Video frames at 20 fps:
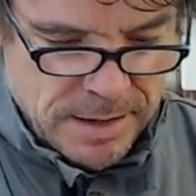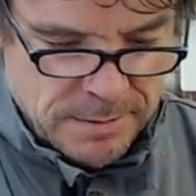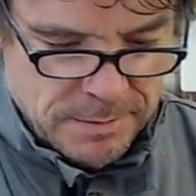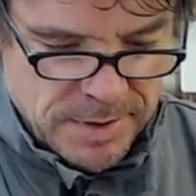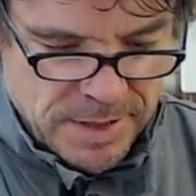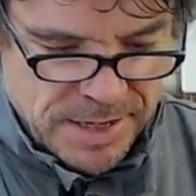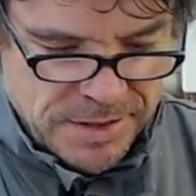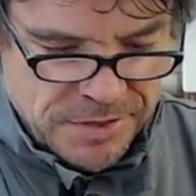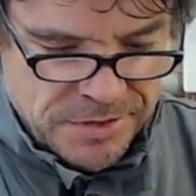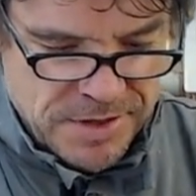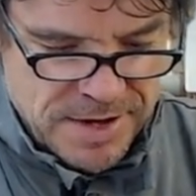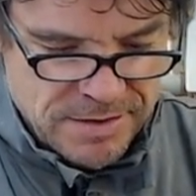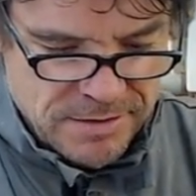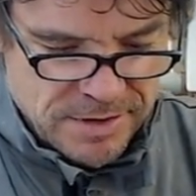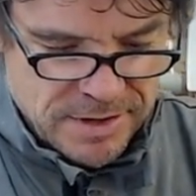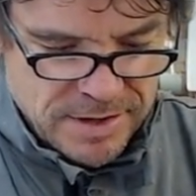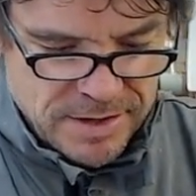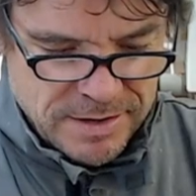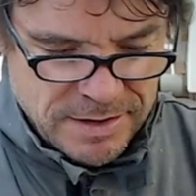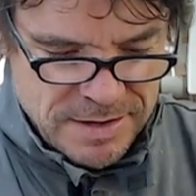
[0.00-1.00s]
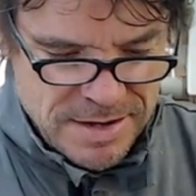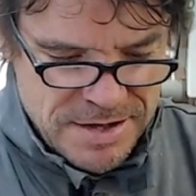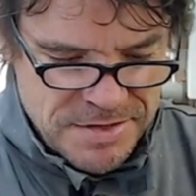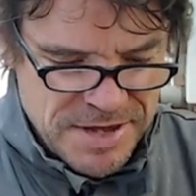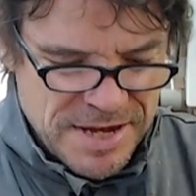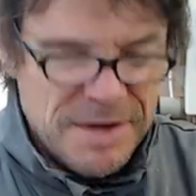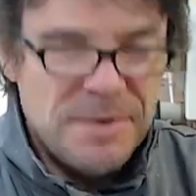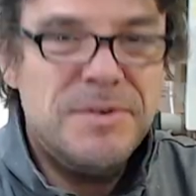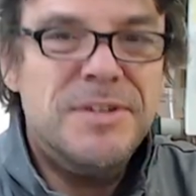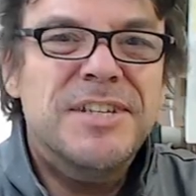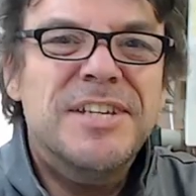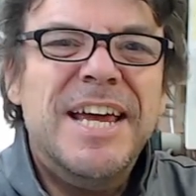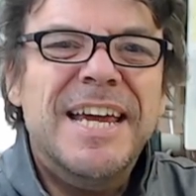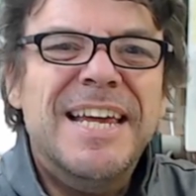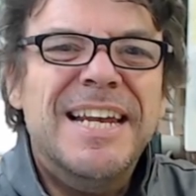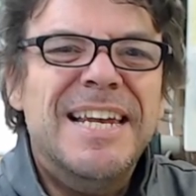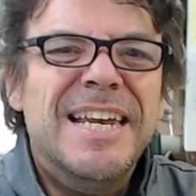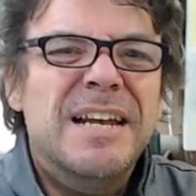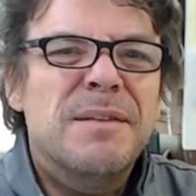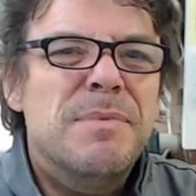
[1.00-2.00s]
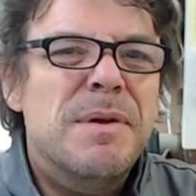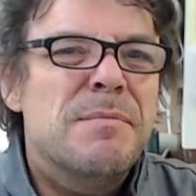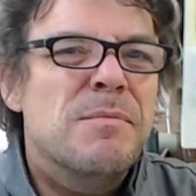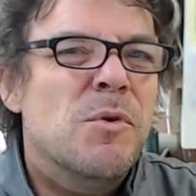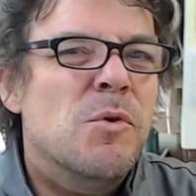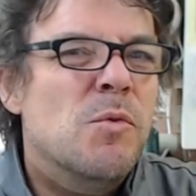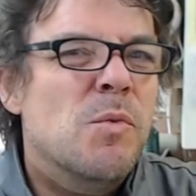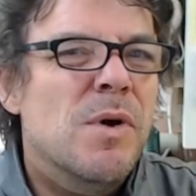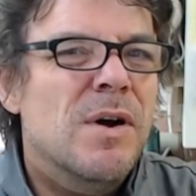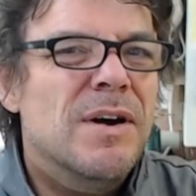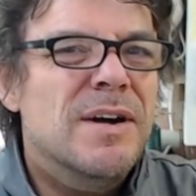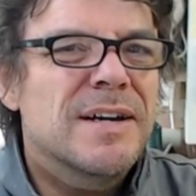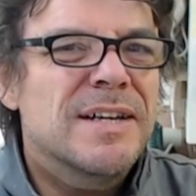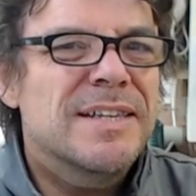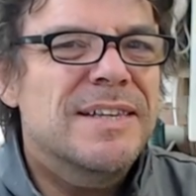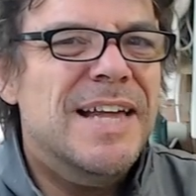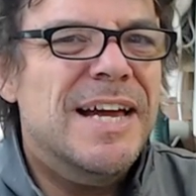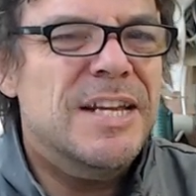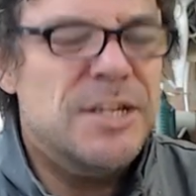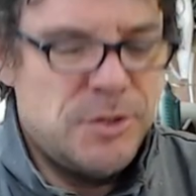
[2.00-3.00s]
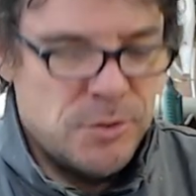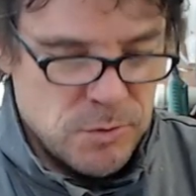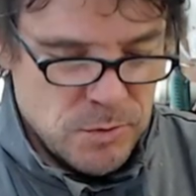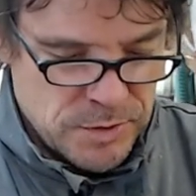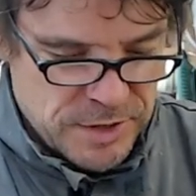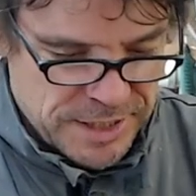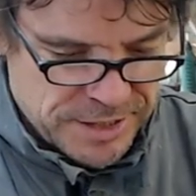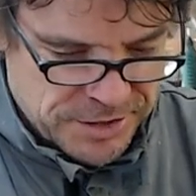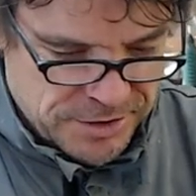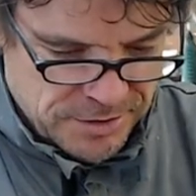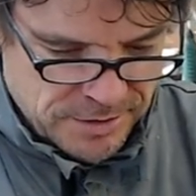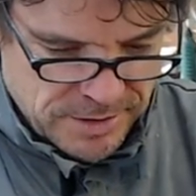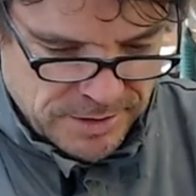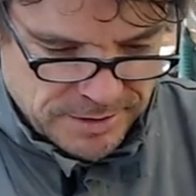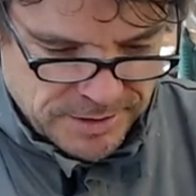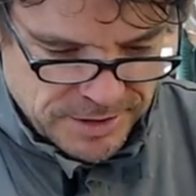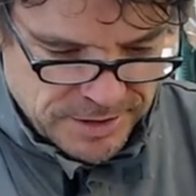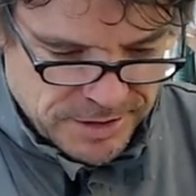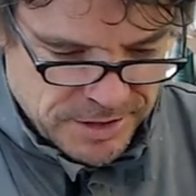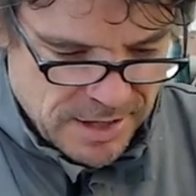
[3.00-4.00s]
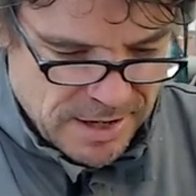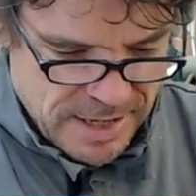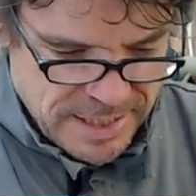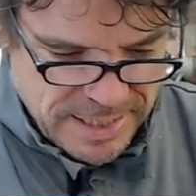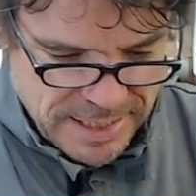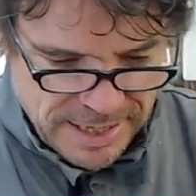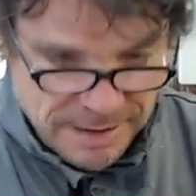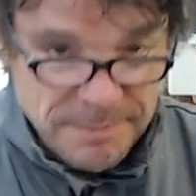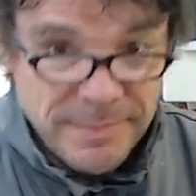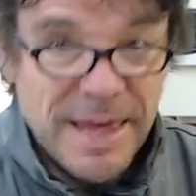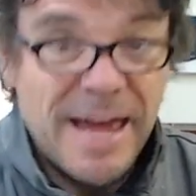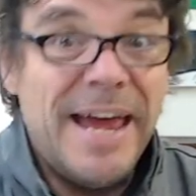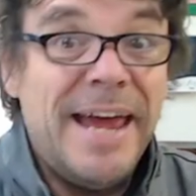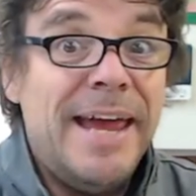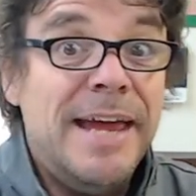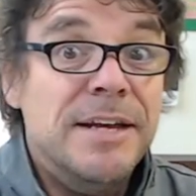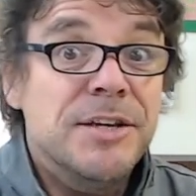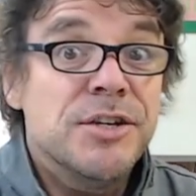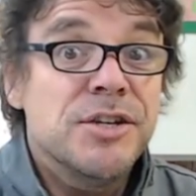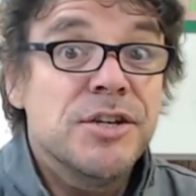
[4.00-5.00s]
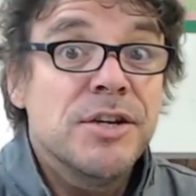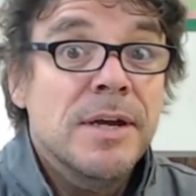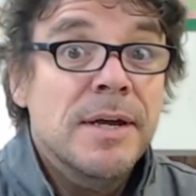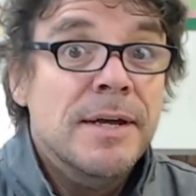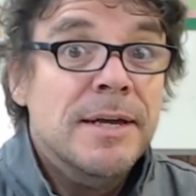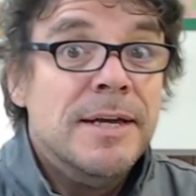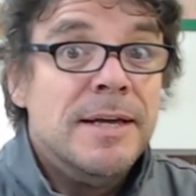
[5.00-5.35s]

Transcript: But I think, I think it would take a little bit more work, that's all, just to, to tidy up that edge.